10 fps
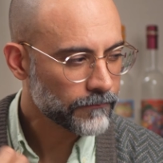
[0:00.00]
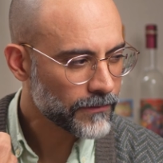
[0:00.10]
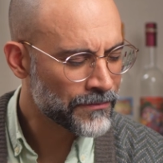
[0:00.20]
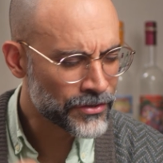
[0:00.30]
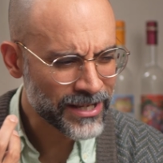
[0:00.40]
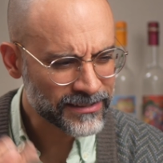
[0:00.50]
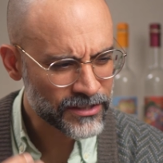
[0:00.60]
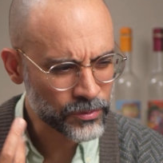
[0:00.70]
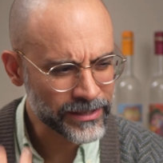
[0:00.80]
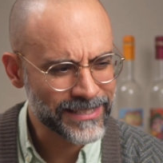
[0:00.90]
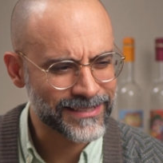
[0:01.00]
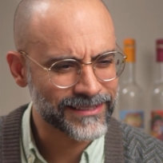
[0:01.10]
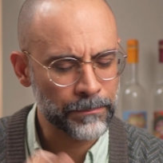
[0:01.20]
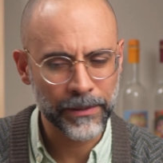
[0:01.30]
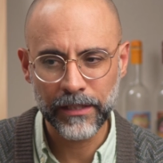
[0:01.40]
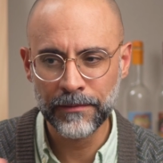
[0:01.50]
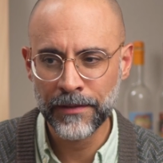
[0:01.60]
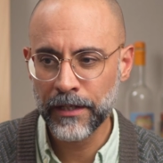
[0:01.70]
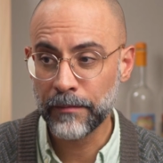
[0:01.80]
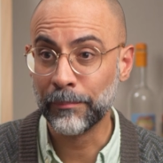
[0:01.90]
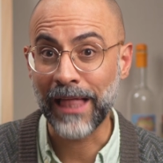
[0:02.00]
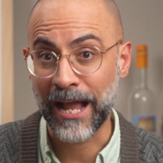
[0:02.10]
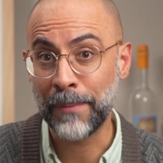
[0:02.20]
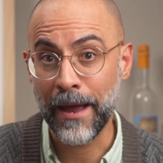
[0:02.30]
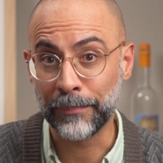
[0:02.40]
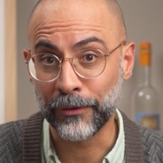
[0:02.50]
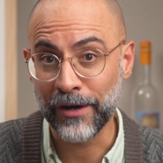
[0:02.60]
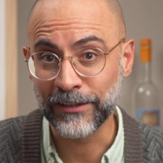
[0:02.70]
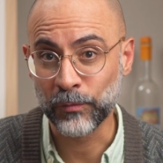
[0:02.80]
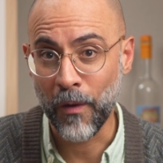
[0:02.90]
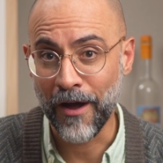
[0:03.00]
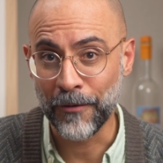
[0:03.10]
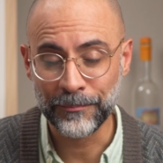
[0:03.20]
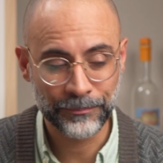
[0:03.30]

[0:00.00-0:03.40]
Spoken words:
and there's like this really zippy black pepper as well.